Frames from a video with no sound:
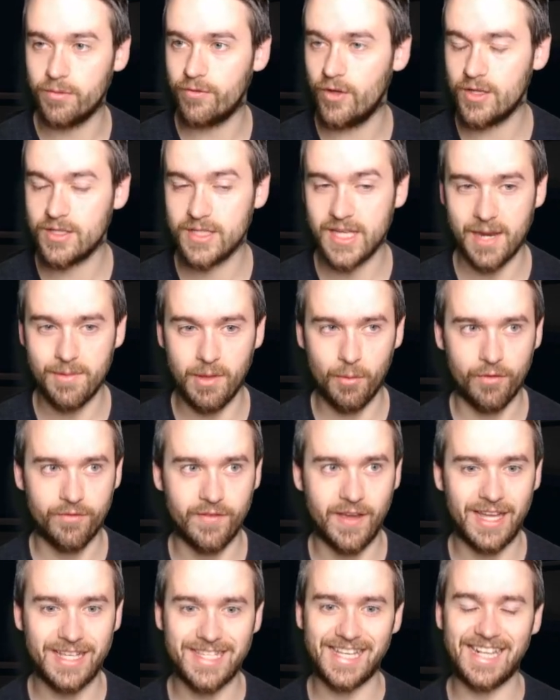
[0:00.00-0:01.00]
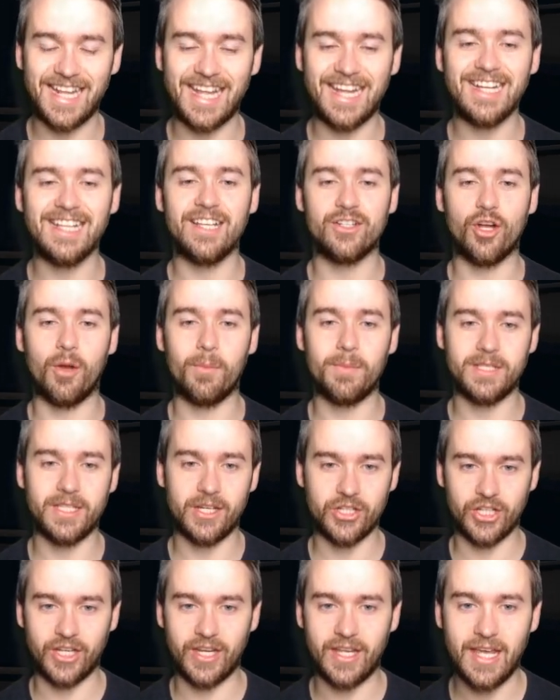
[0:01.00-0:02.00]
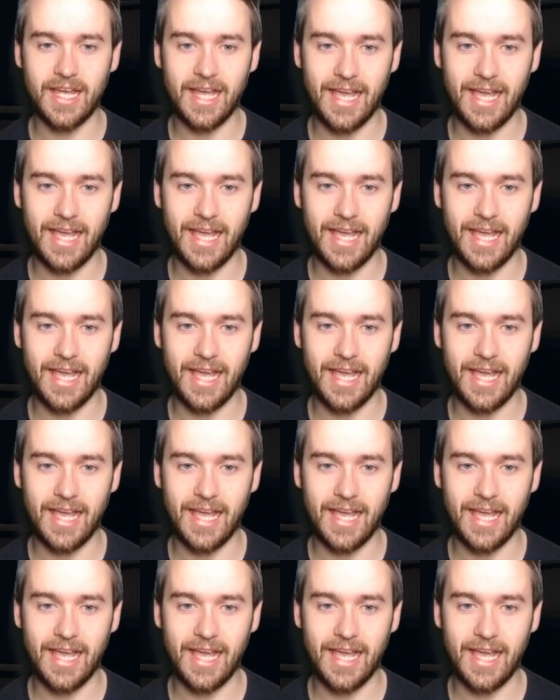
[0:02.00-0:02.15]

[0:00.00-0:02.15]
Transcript: First time that we're facing an English opposition